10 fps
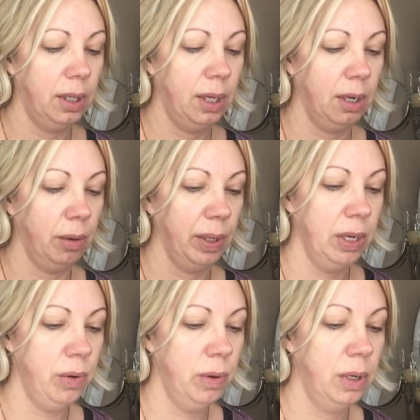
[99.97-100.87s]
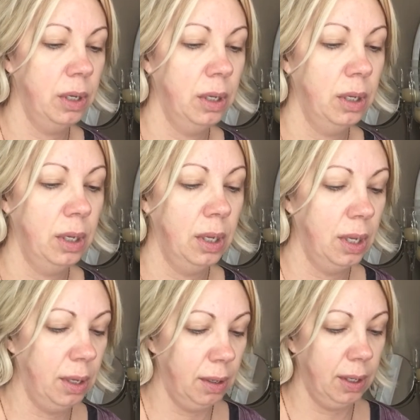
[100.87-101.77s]
There we go.
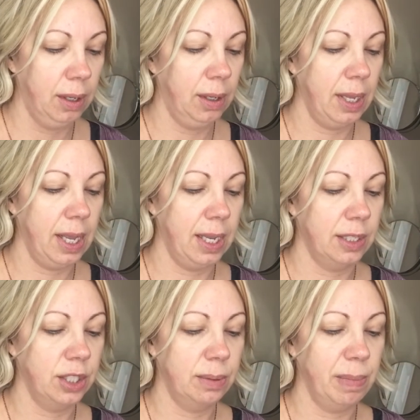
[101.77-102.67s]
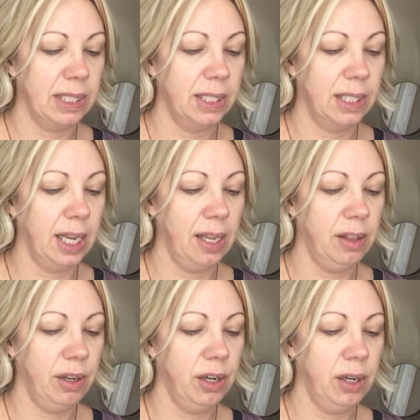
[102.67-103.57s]
And just mix it
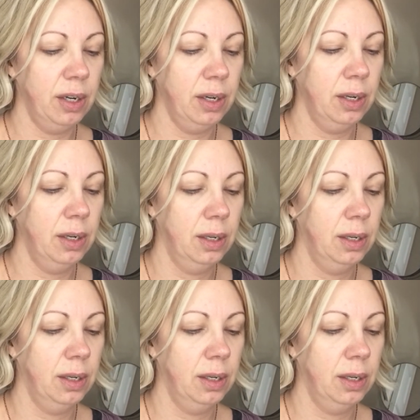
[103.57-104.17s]
together.